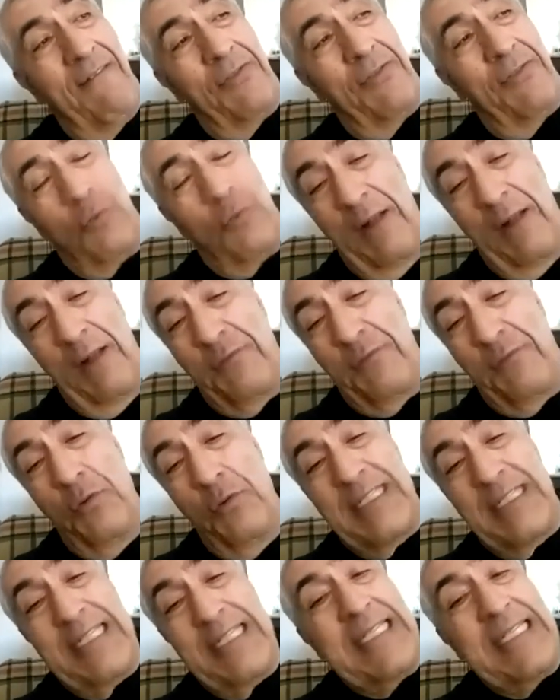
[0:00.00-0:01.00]
12 to
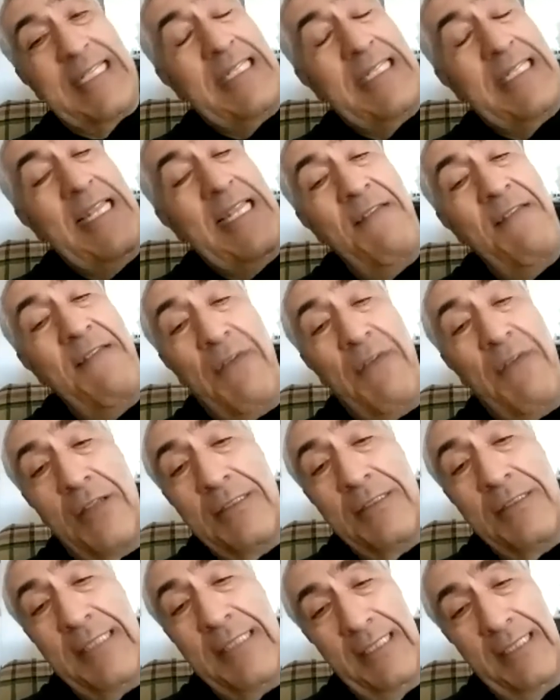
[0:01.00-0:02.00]
16
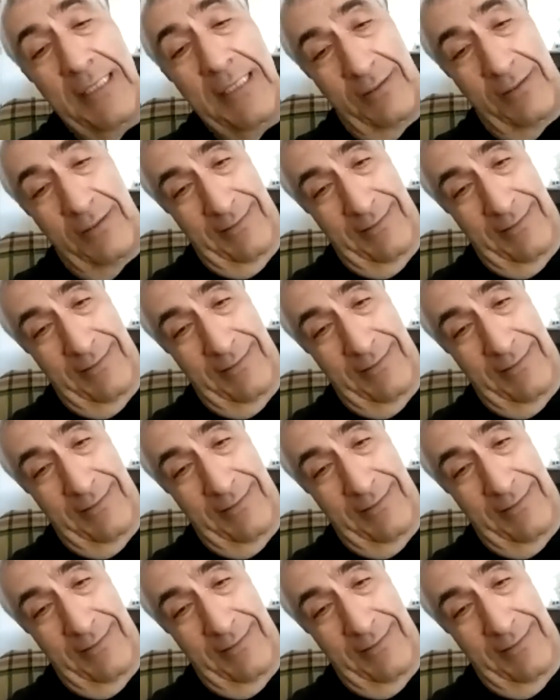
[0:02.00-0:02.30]
volunteer.